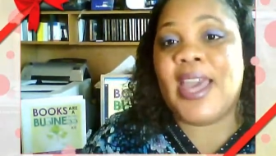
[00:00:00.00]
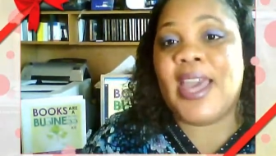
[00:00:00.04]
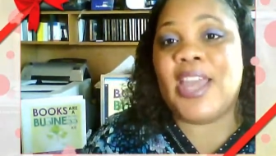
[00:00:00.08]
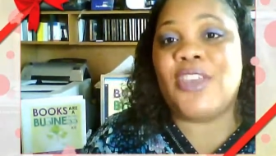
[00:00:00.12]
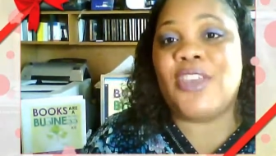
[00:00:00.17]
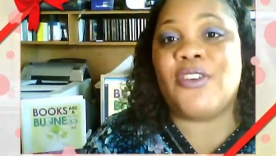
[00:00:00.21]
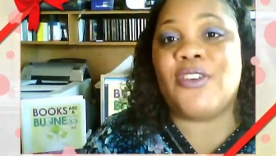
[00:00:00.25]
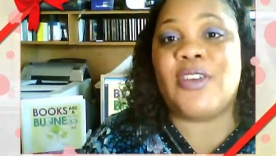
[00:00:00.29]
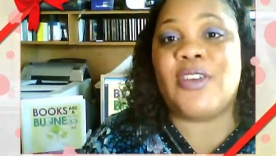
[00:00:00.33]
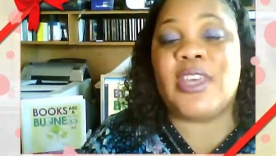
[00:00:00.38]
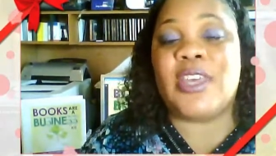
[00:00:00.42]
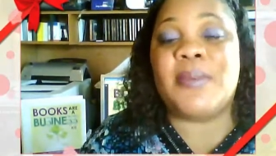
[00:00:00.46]

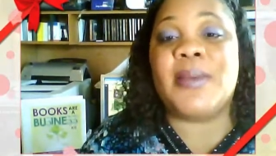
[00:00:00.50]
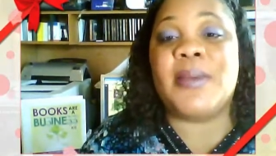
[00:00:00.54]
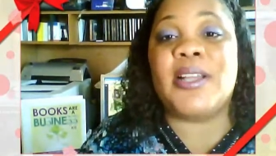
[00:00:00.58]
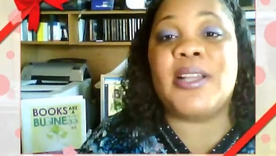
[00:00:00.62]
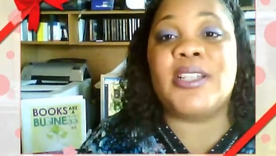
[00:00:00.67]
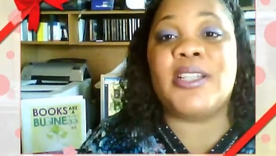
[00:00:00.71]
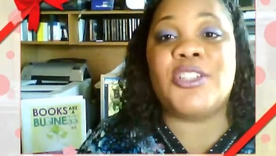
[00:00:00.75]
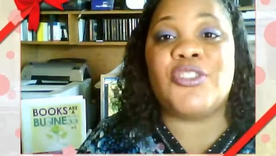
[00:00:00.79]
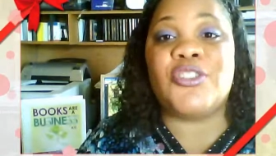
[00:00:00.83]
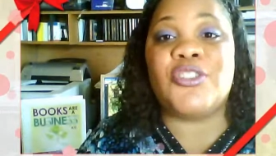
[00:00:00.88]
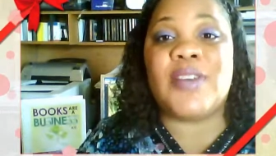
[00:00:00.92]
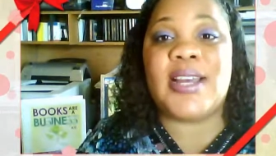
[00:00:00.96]
and your
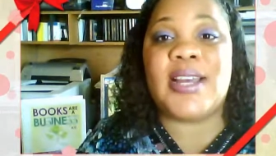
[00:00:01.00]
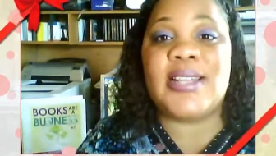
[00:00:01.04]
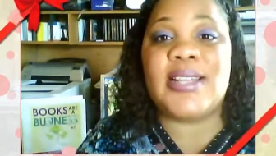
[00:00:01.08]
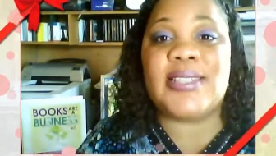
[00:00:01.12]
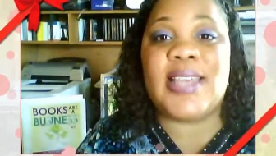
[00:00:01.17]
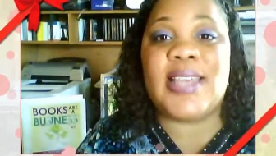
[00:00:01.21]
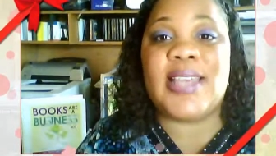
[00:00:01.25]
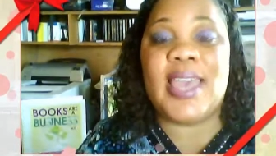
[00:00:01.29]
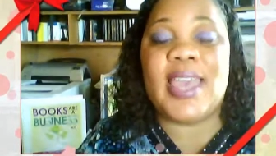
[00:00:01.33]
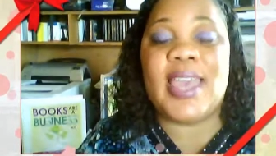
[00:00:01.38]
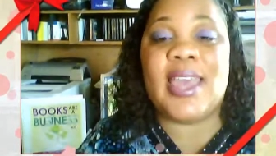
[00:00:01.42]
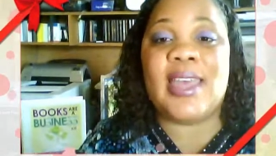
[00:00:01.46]
email
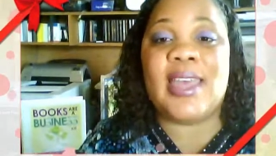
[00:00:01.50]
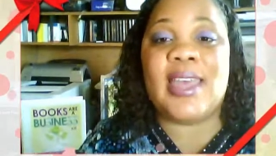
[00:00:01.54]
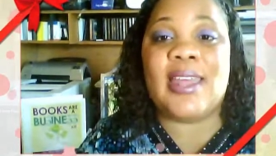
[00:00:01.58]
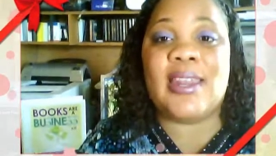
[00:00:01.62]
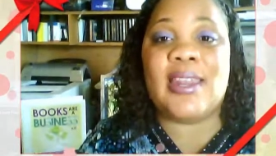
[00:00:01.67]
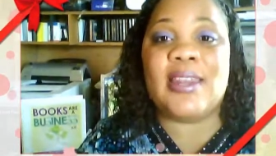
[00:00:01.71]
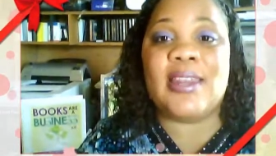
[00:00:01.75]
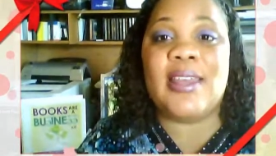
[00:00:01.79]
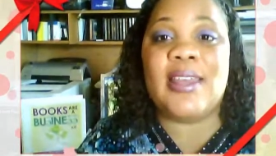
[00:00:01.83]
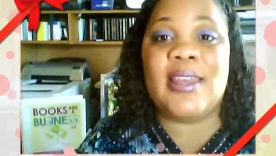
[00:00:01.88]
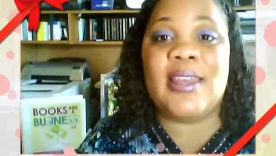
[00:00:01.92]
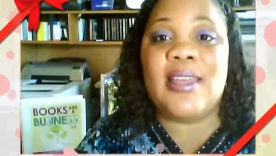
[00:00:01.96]
address,
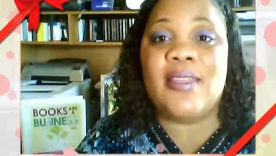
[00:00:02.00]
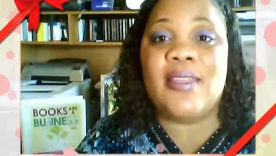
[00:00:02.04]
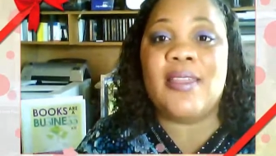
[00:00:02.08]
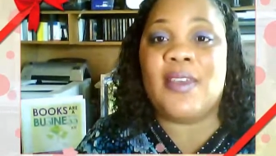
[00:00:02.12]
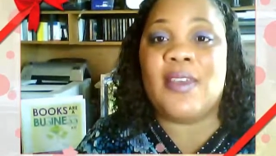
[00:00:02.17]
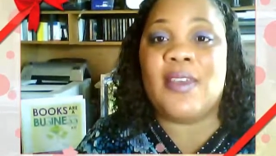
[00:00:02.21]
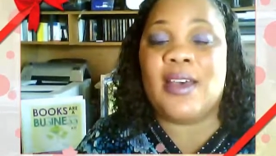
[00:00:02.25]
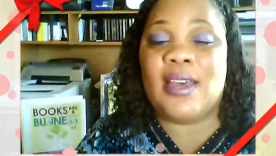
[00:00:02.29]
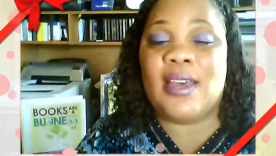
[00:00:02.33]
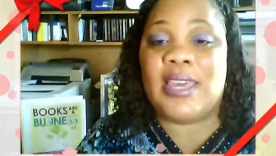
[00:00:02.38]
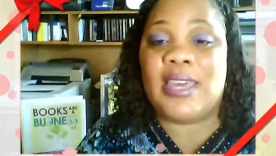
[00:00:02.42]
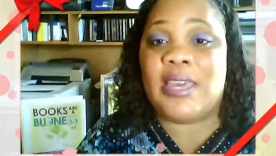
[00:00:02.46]
and
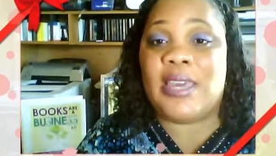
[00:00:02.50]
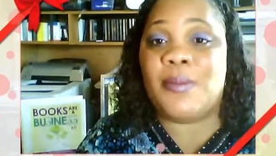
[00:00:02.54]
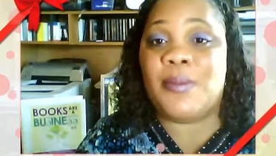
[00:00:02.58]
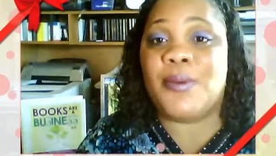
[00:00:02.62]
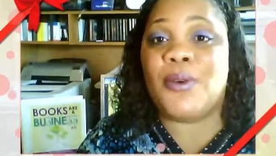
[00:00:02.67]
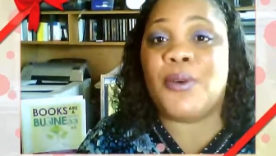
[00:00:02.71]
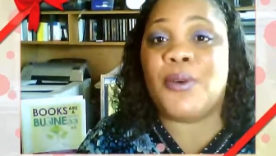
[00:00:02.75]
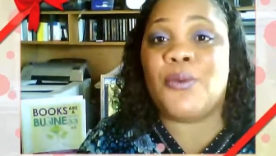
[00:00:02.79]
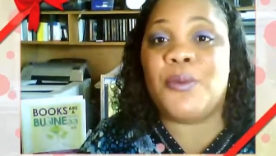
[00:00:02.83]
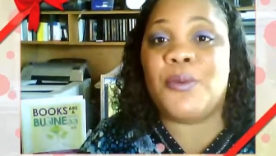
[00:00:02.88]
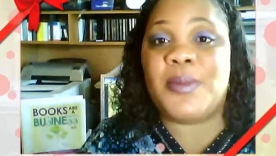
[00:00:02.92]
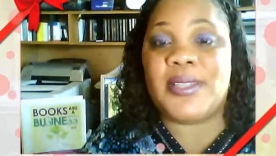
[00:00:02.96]
the
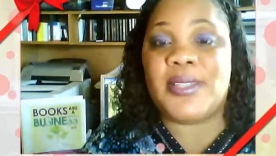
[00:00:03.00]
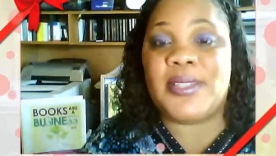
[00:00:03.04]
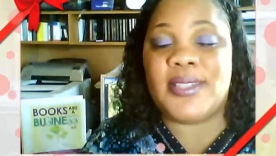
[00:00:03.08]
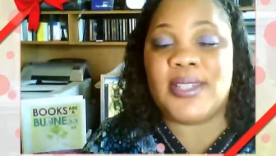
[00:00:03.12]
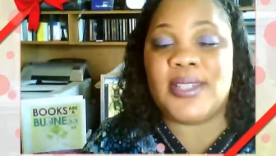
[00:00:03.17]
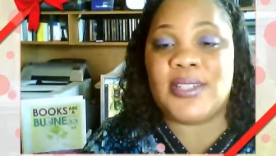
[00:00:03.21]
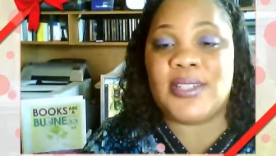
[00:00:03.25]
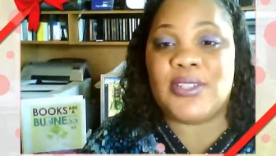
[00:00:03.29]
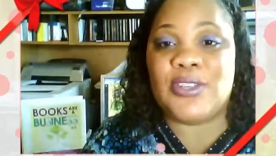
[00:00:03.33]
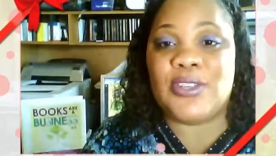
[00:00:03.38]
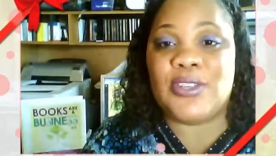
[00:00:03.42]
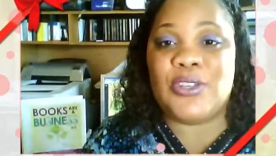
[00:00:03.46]
ebook will be
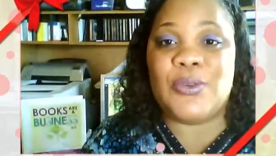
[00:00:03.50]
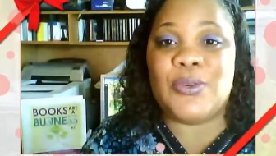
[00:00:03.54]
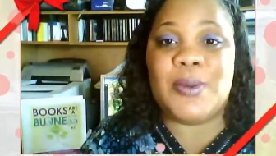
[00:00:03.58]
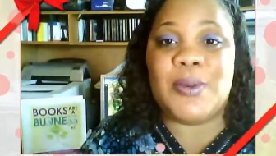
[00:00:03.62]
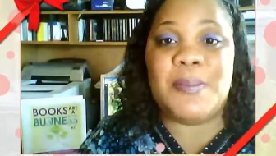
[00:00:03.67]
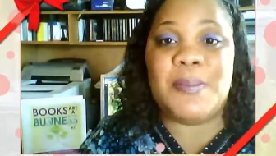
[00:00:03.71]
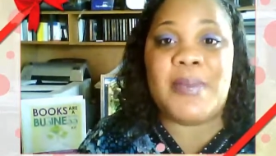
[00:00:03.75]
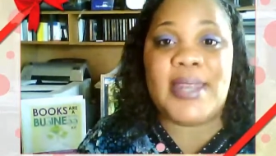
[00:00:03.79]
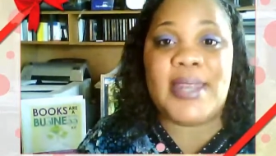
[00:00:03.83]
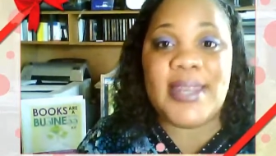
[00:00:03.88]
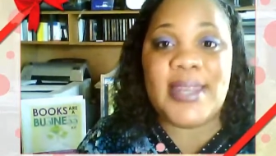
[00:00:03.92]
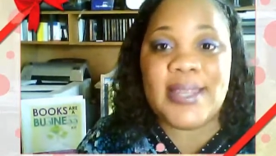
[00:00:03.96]
sent to you
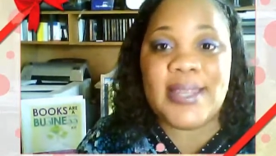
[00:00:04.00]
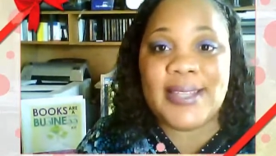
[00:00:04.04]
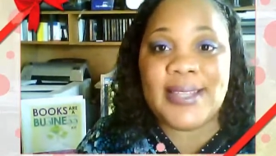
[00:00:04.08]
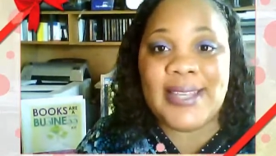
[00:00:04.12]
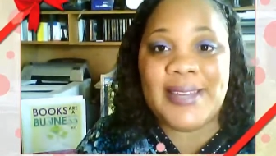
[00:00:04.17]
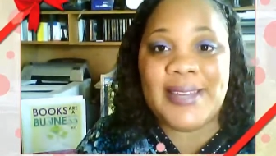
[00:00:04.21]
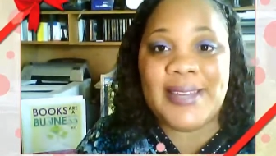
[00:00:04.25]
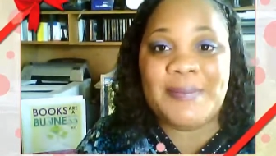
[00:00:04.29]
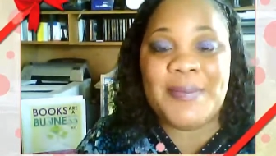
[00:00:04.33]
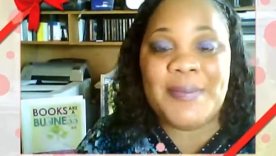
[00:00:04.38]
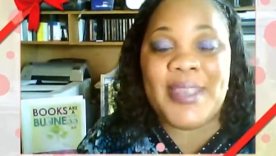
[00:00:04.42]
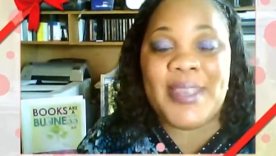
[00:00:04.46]

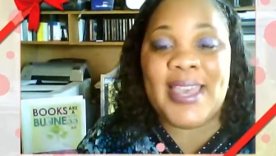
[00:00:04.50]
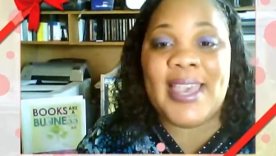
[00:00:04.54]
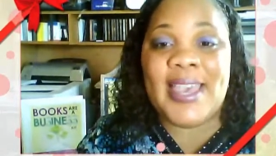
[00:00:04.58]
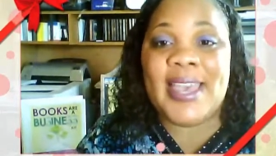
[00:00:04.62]
immediately.